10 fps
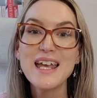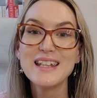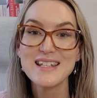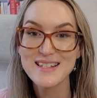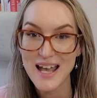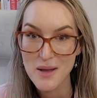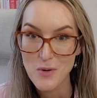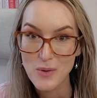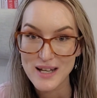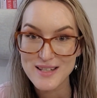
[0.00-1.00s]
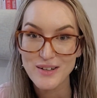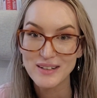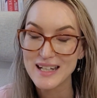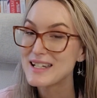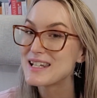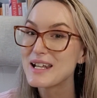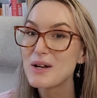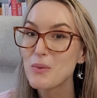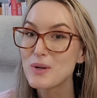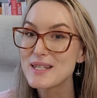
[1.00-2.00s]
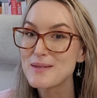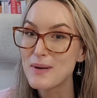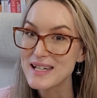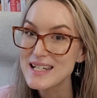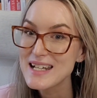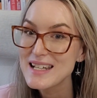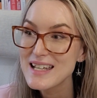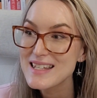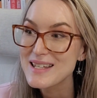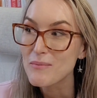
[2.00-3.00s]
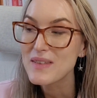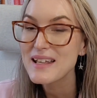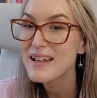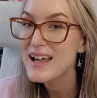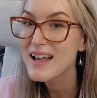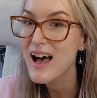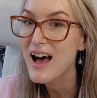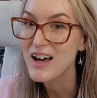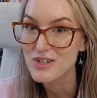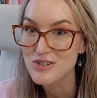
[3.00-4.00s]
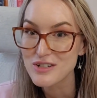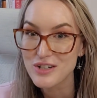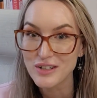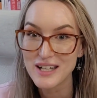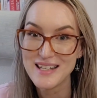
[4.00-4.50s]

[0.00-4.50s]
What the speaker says: the same audience on LinkedIn were spending something like $100